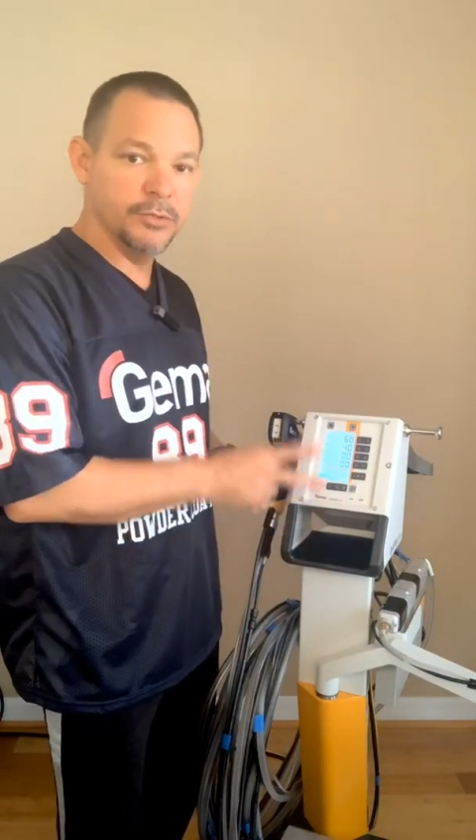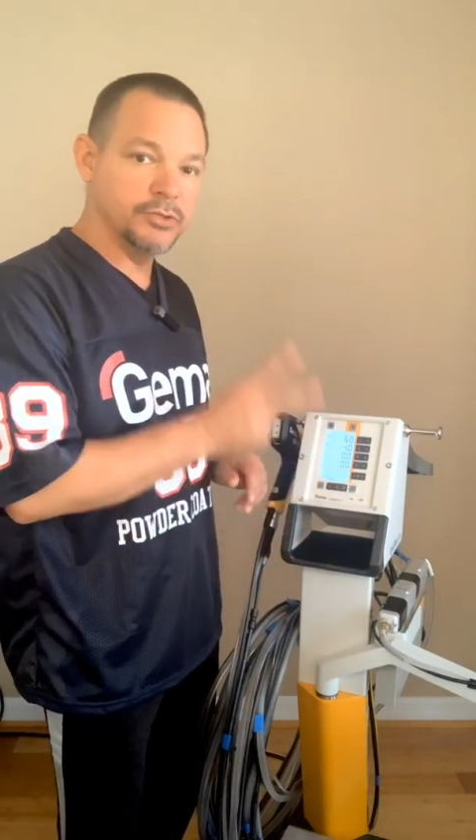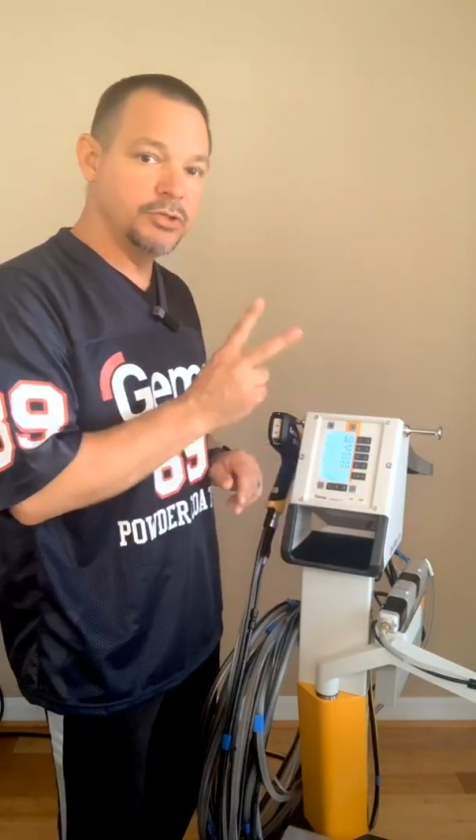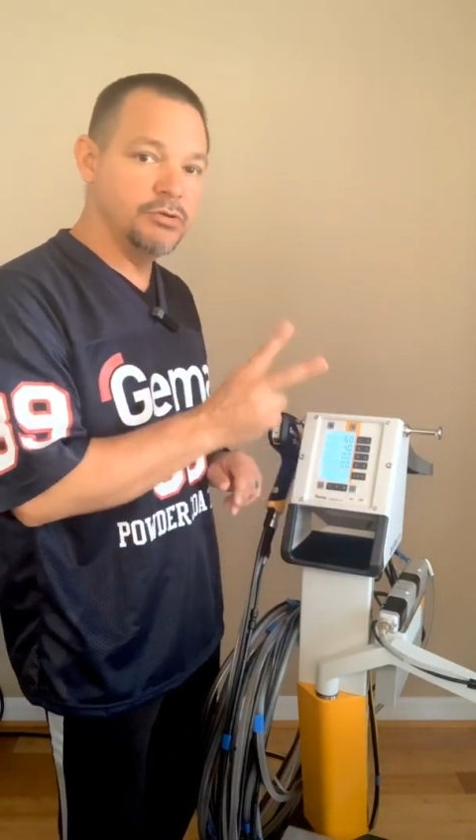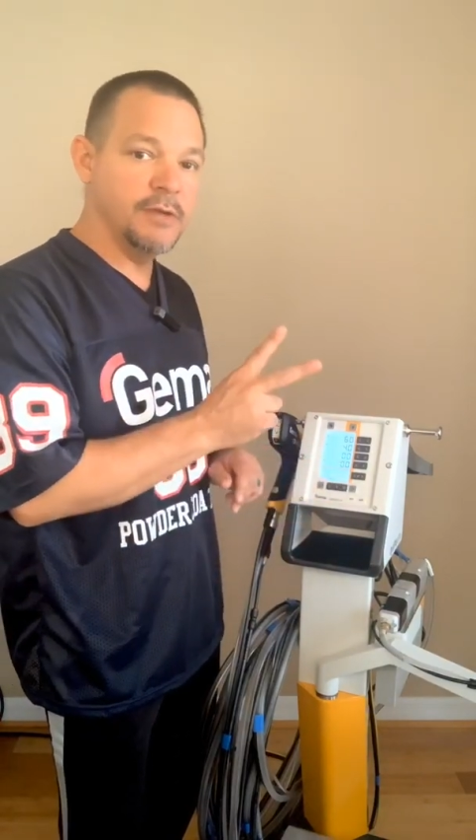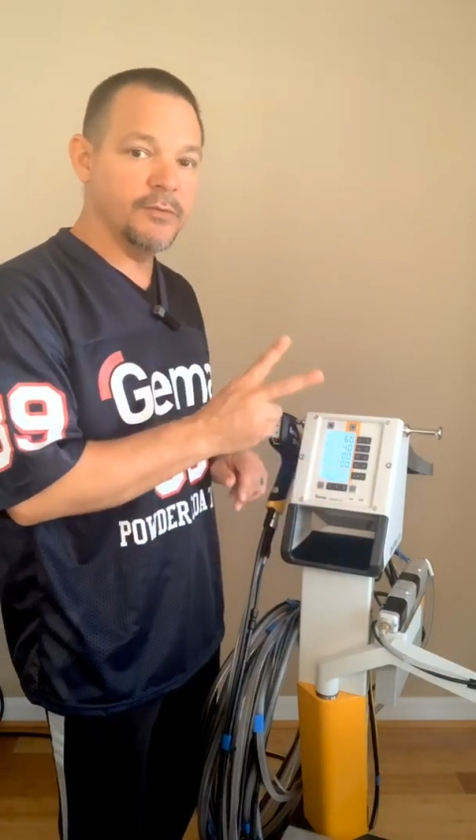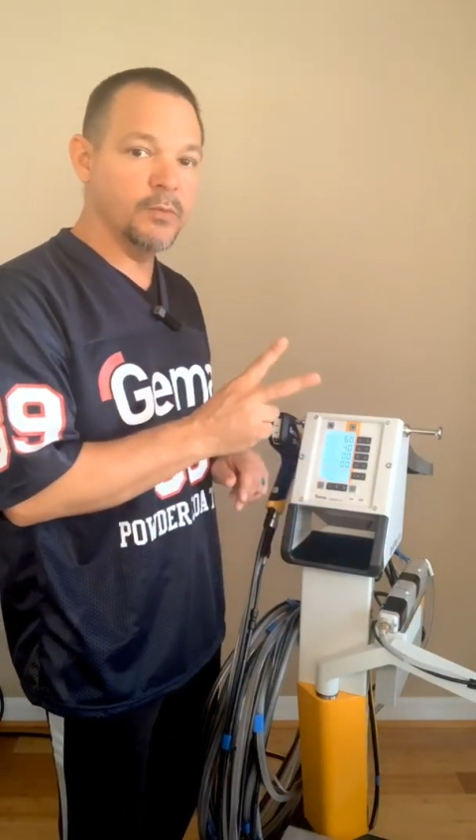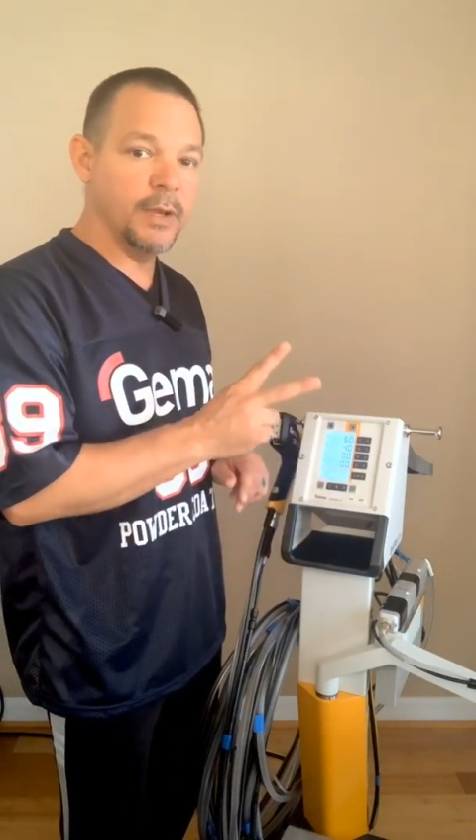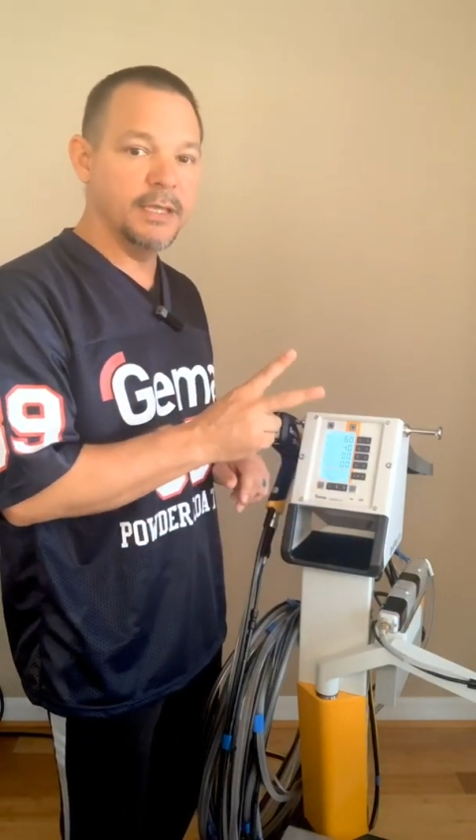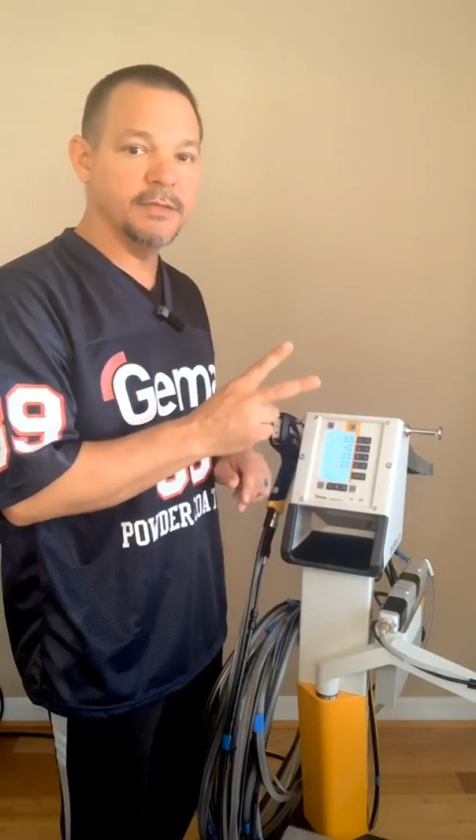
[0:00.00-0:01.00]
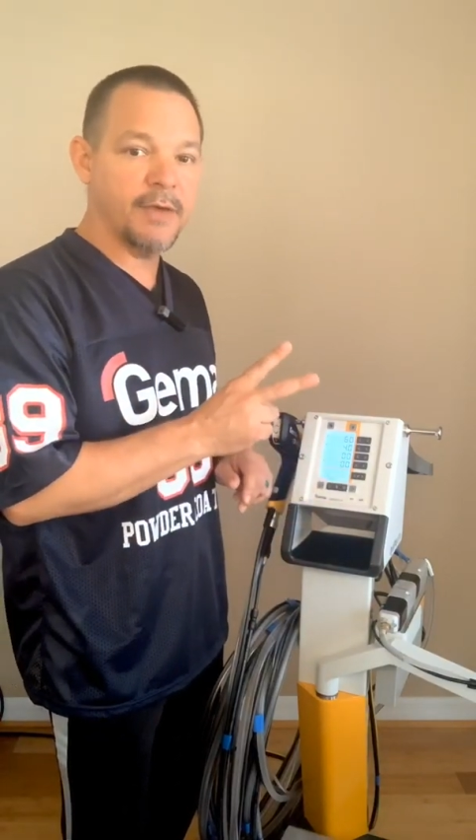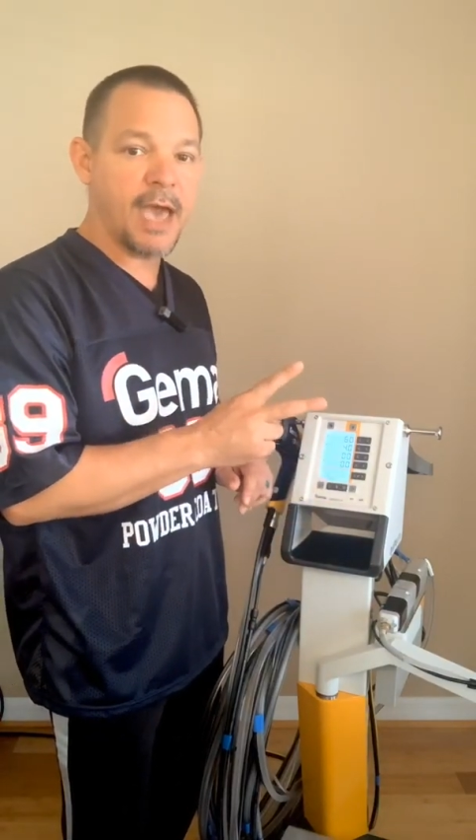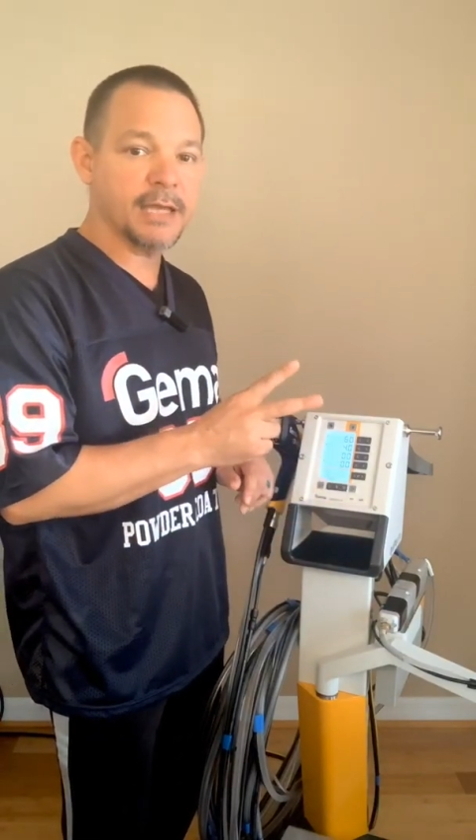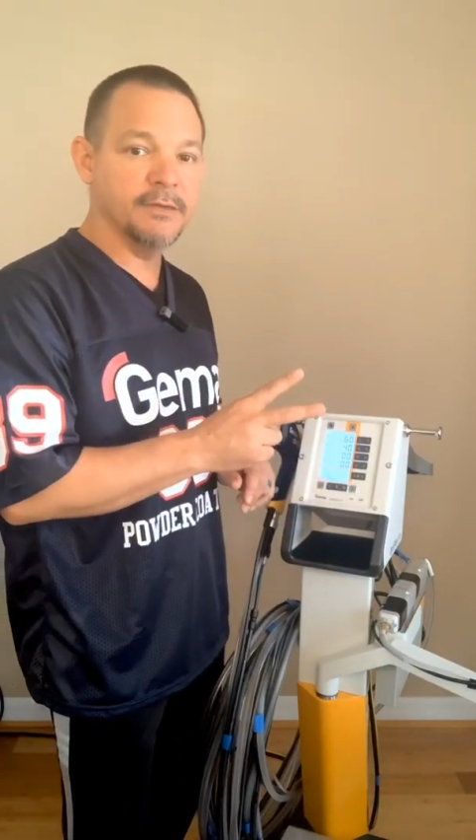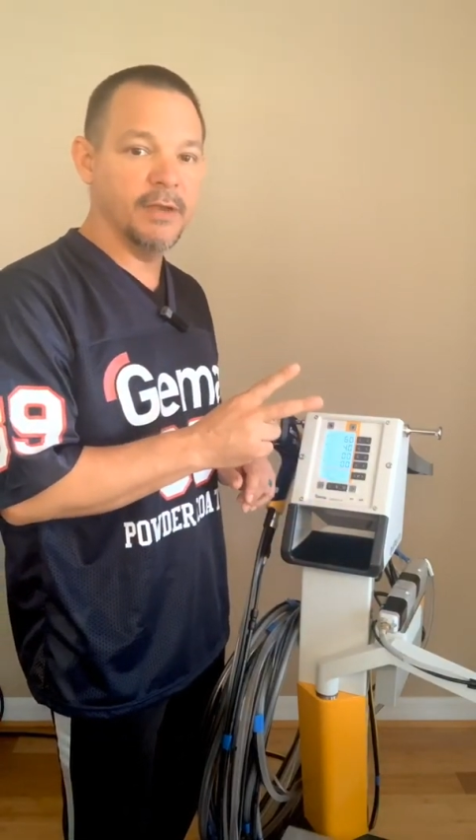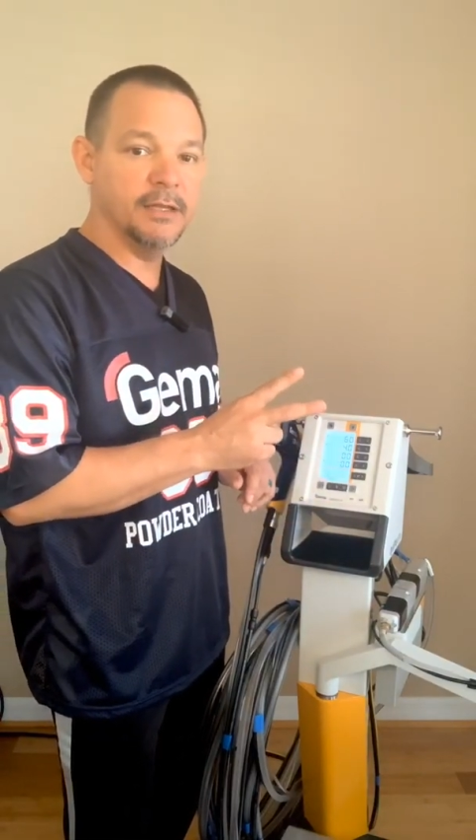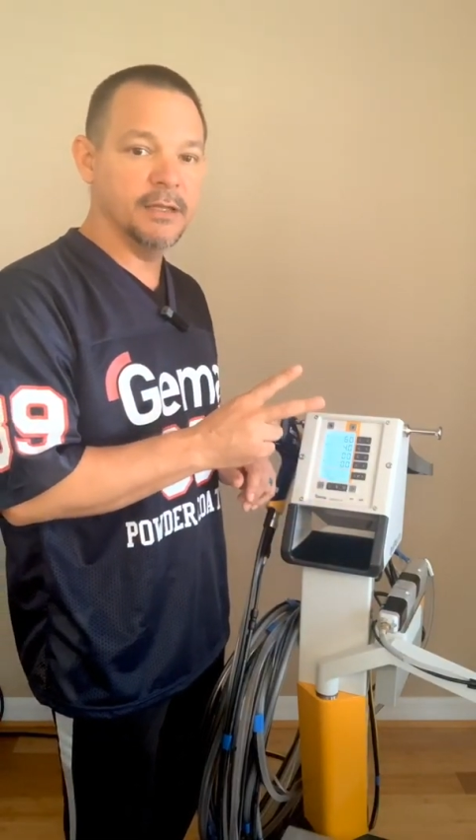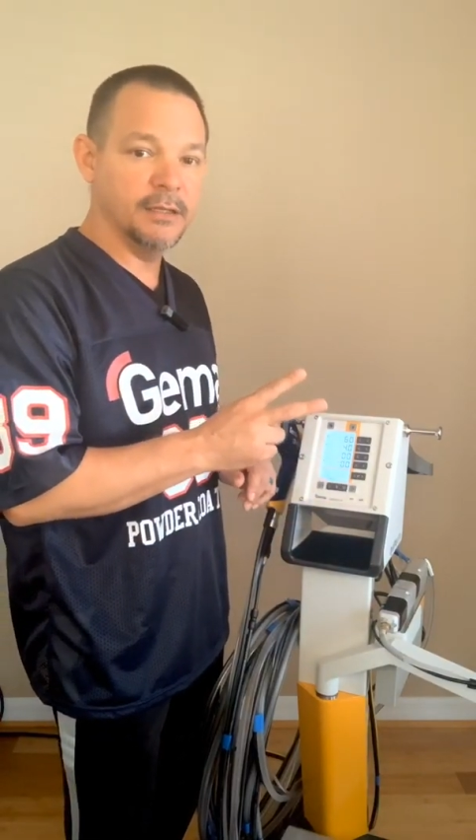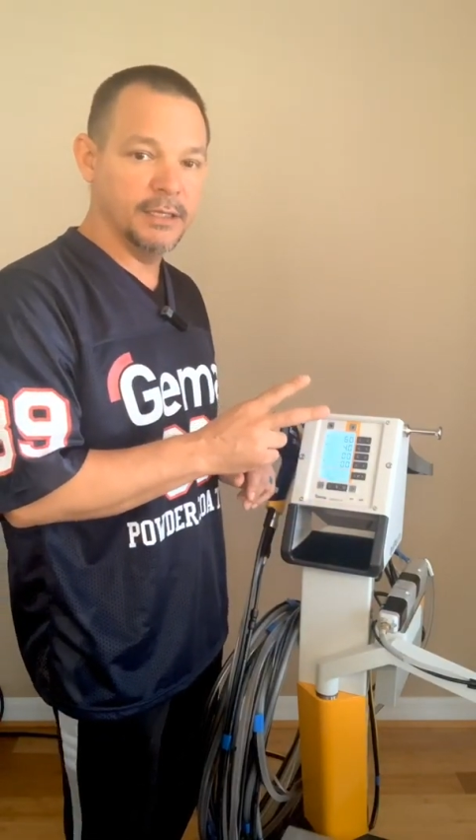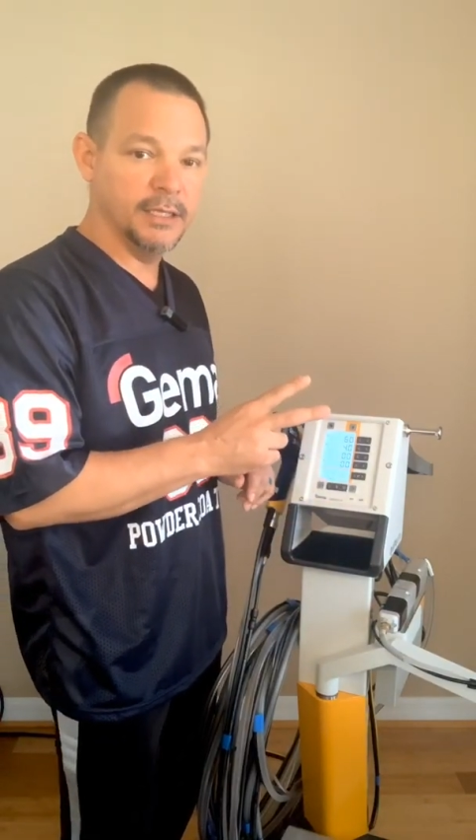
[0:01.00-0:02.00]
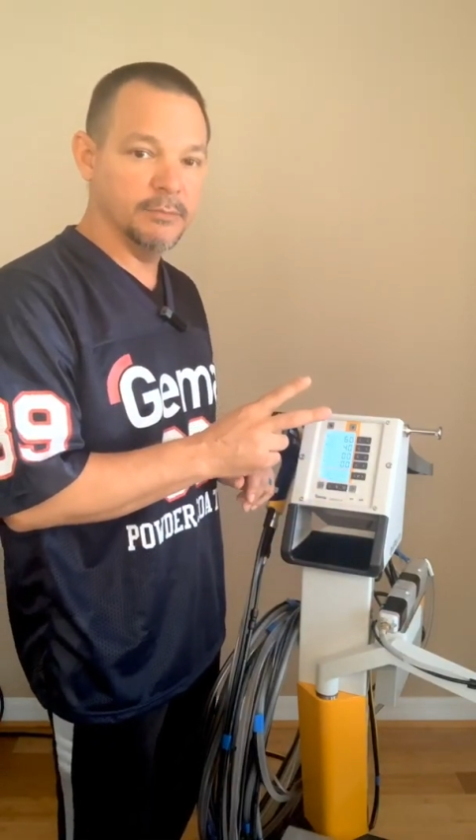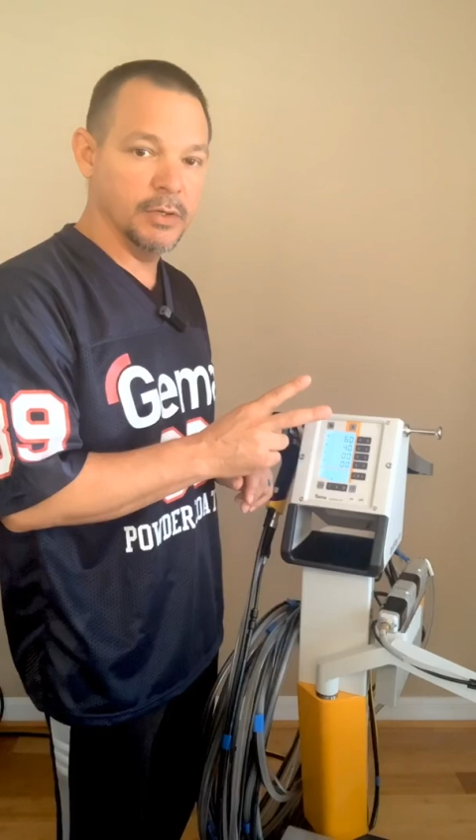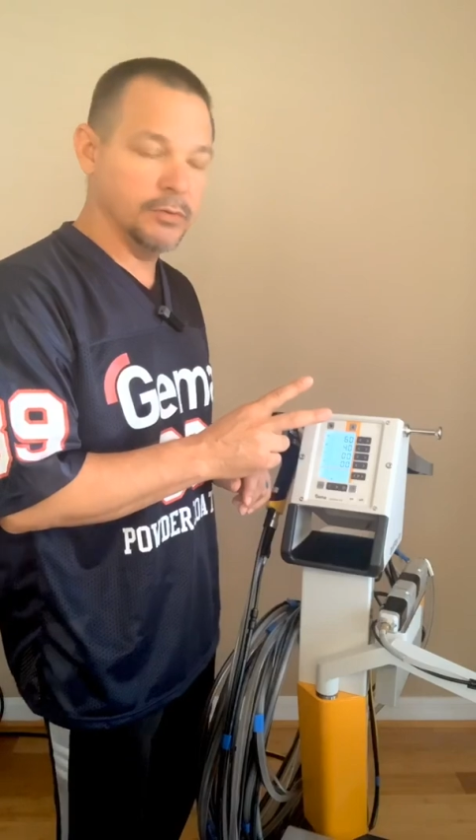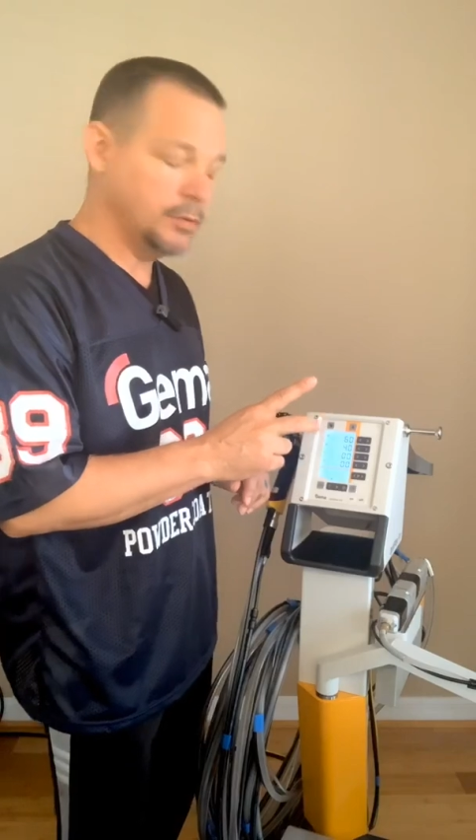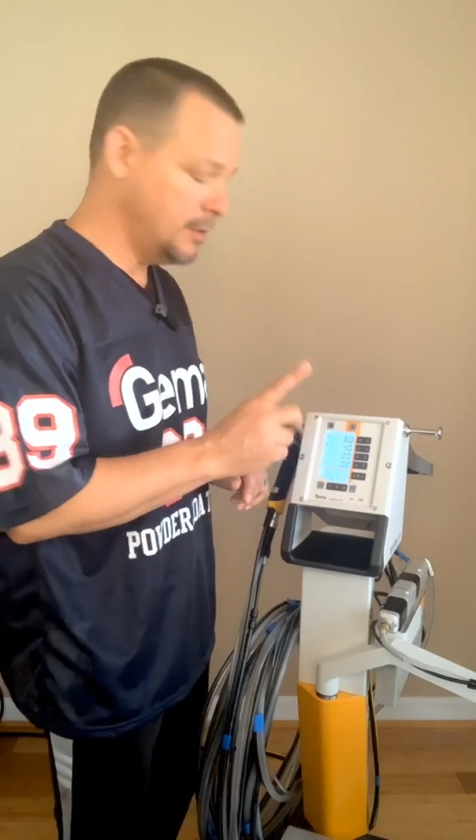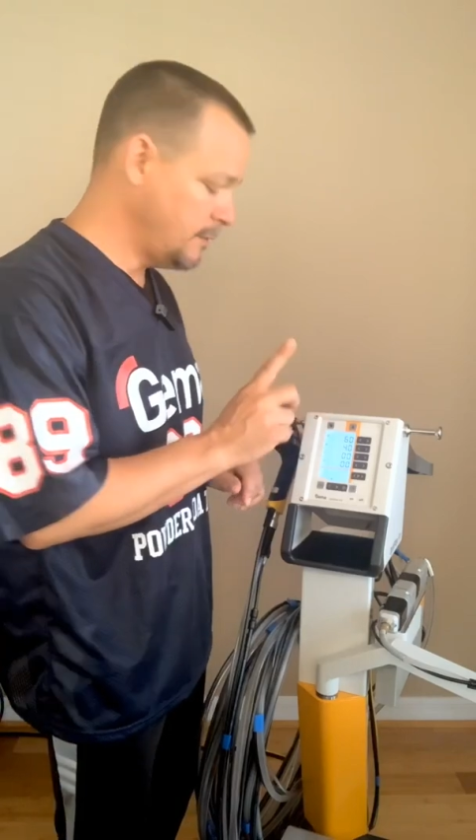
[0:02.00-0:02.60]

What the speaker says: There's two different ways of activating the cleaning mode.